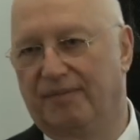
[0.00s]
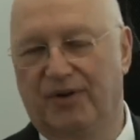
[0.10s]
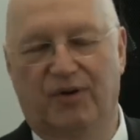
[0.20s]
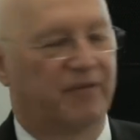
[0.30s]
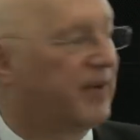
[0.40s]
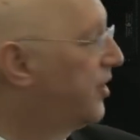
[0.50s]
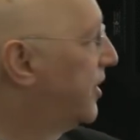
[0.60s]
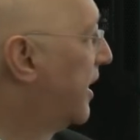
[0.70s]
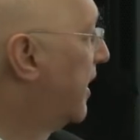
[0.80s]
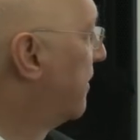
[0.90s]
who I've
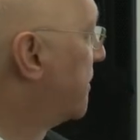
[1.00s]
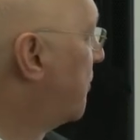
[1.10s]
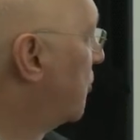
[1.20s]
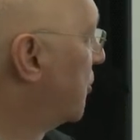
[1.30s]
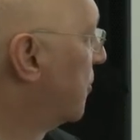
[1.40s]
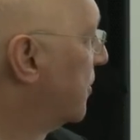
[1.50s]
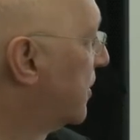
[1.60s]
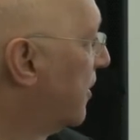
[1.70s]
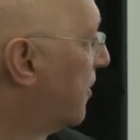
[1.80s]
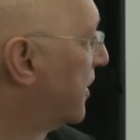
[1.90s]
mentioned earlier as Paul Jordan's
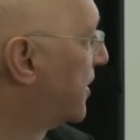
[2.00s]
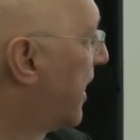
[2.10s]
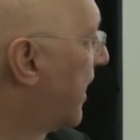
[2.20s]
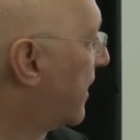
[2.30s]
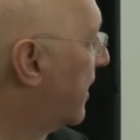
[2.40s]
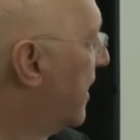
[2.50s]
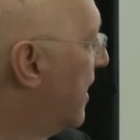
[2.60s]
a non-exec.